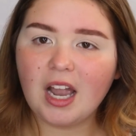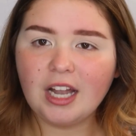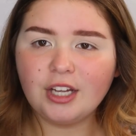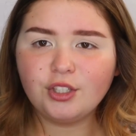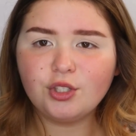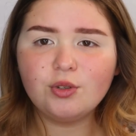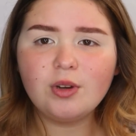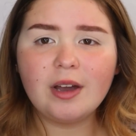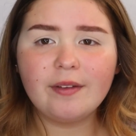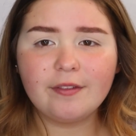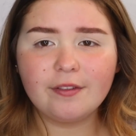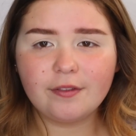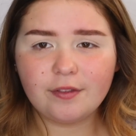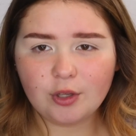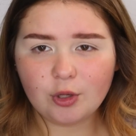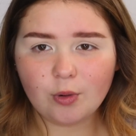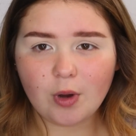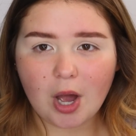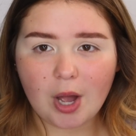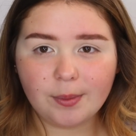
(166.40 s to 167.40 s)
I do have a
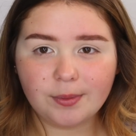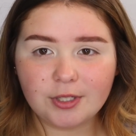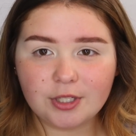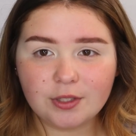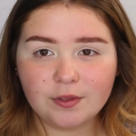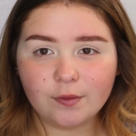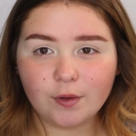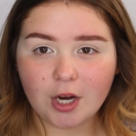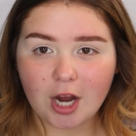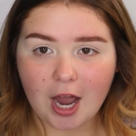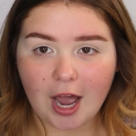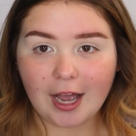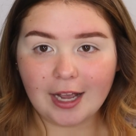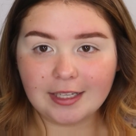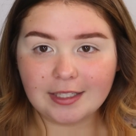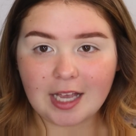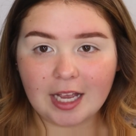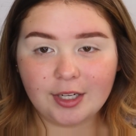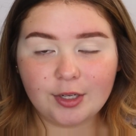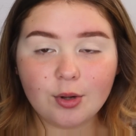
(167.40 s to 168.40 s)
few options for
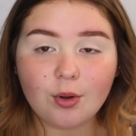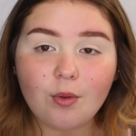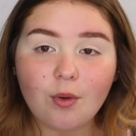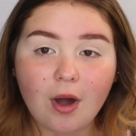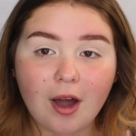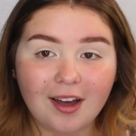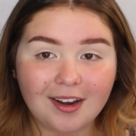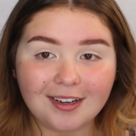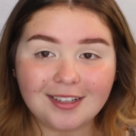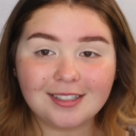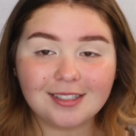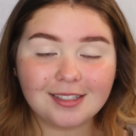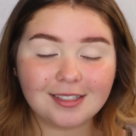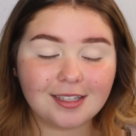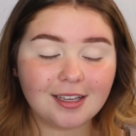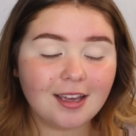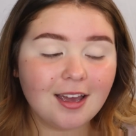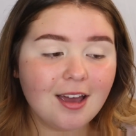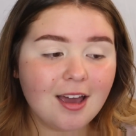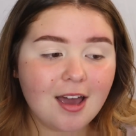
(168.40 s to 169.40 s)
eyes. I don't
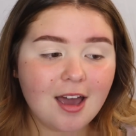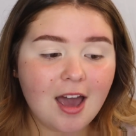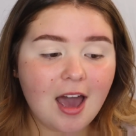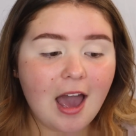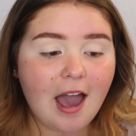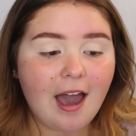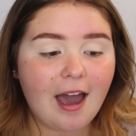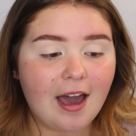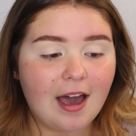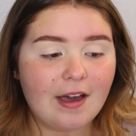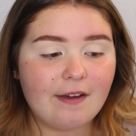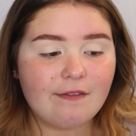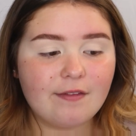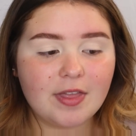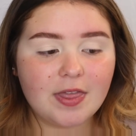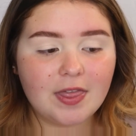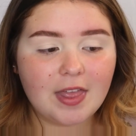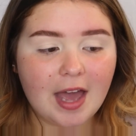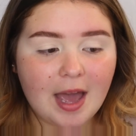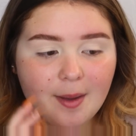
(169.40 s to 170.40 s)
honestly have
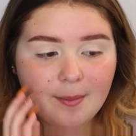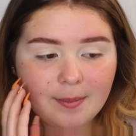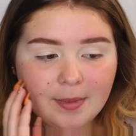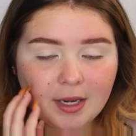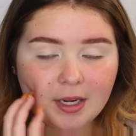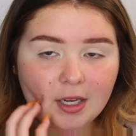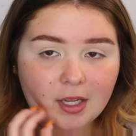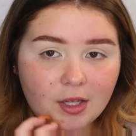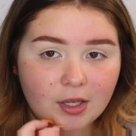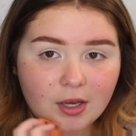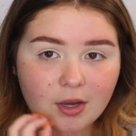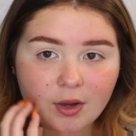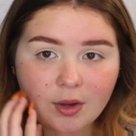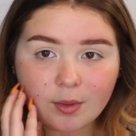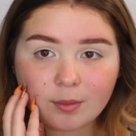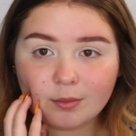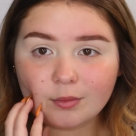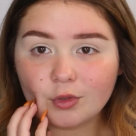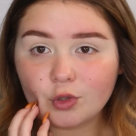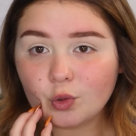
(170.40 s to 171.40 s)
that many
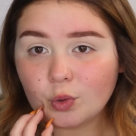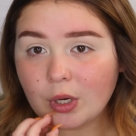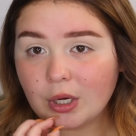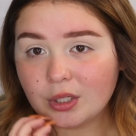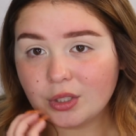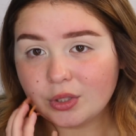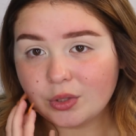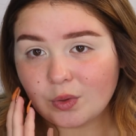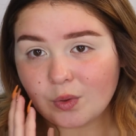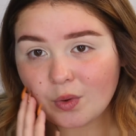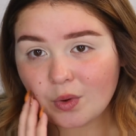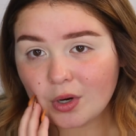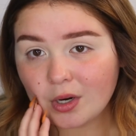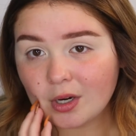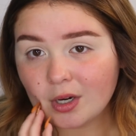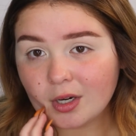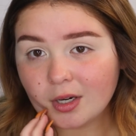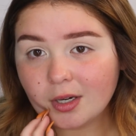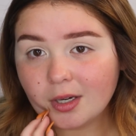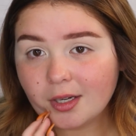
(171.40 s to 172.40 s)
um,
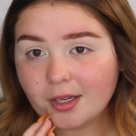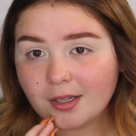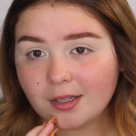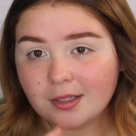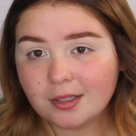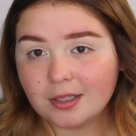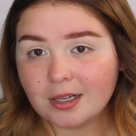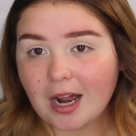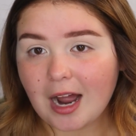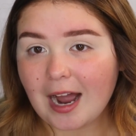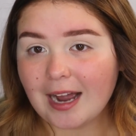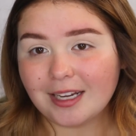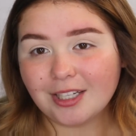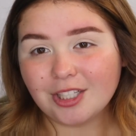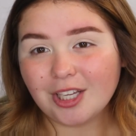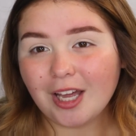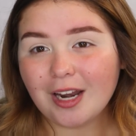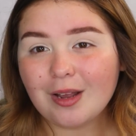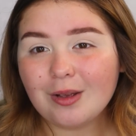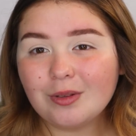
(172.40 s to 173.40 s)
drugstore
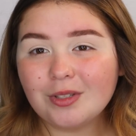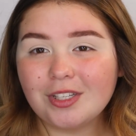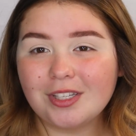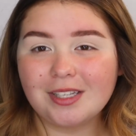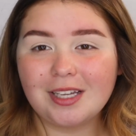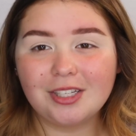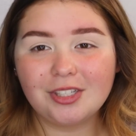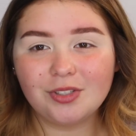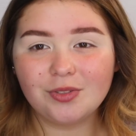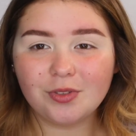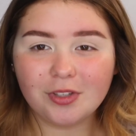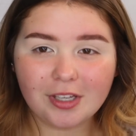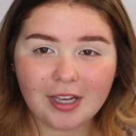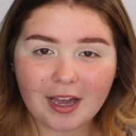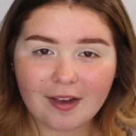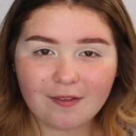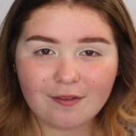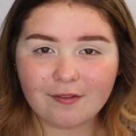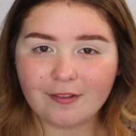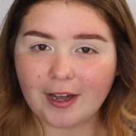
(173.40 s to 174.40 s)
eyeshadows because I just really
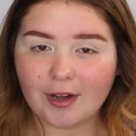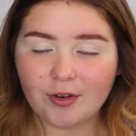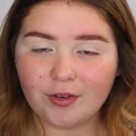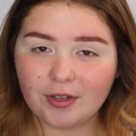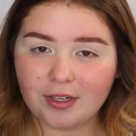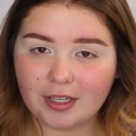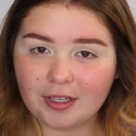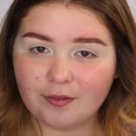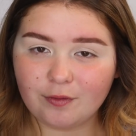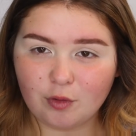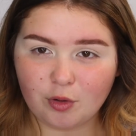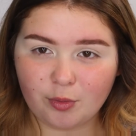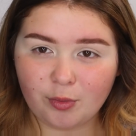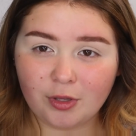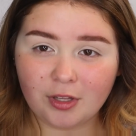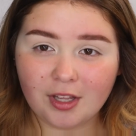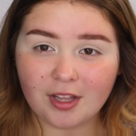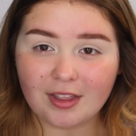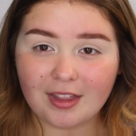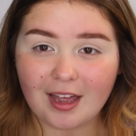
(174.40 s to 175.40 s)
haven't found a
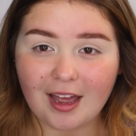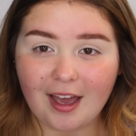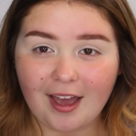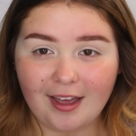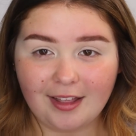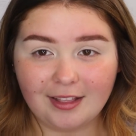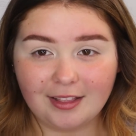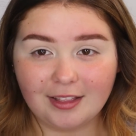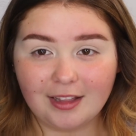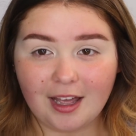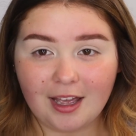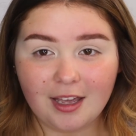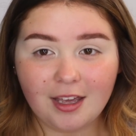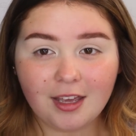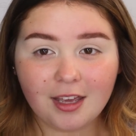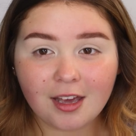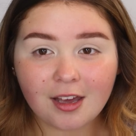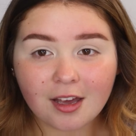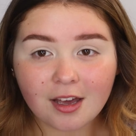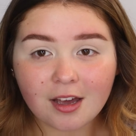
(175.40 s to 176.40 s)
formula that I
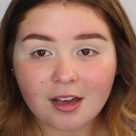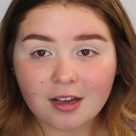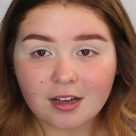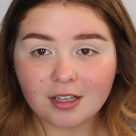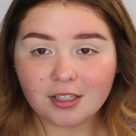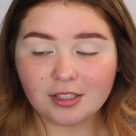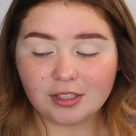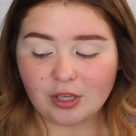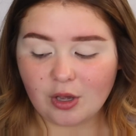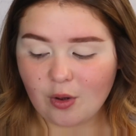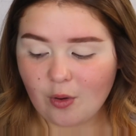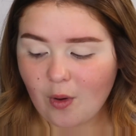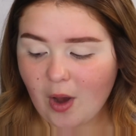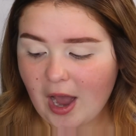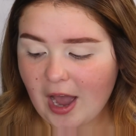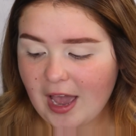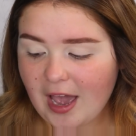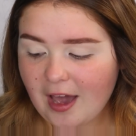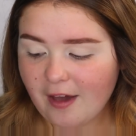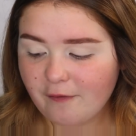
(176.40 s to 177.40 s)
like. So
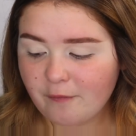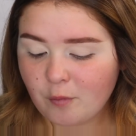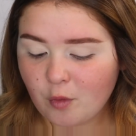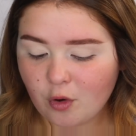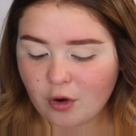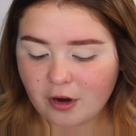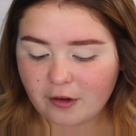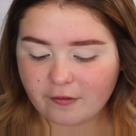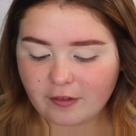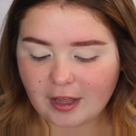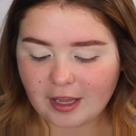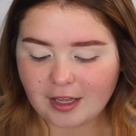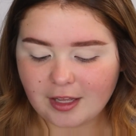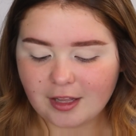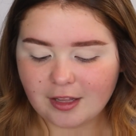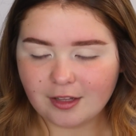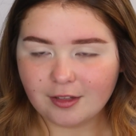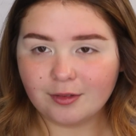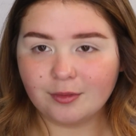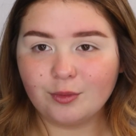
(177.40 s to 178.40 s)
I have more of like
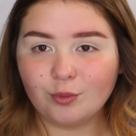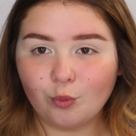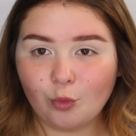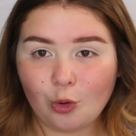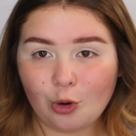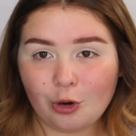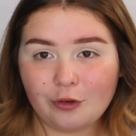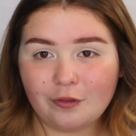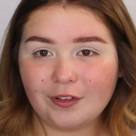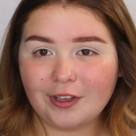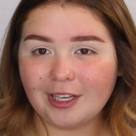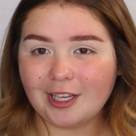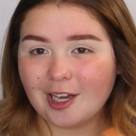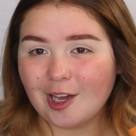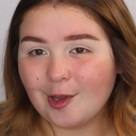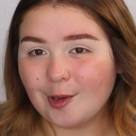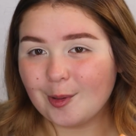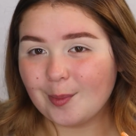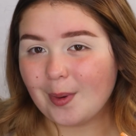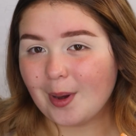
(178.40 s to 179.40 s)
Morphe
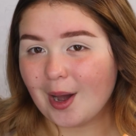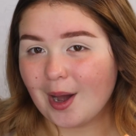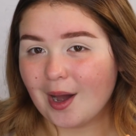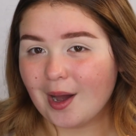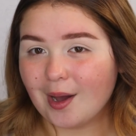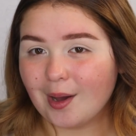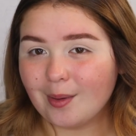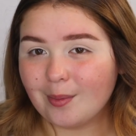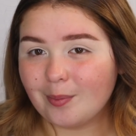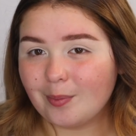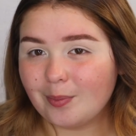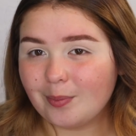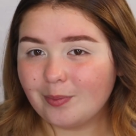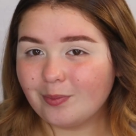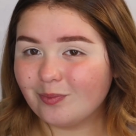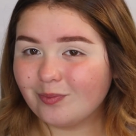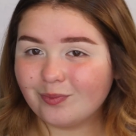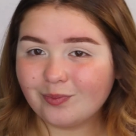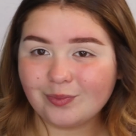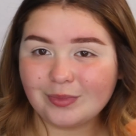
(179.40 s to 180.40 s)
ColourPop
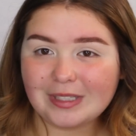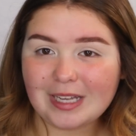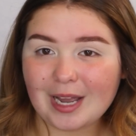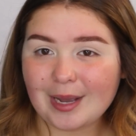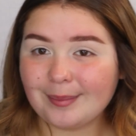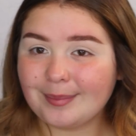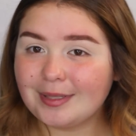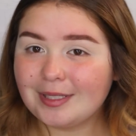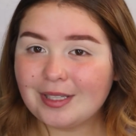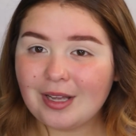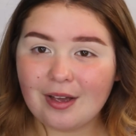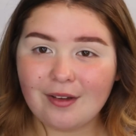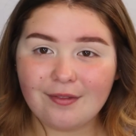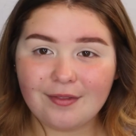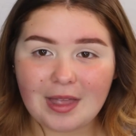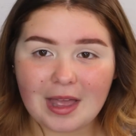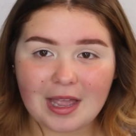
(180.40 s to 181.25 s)
type stuff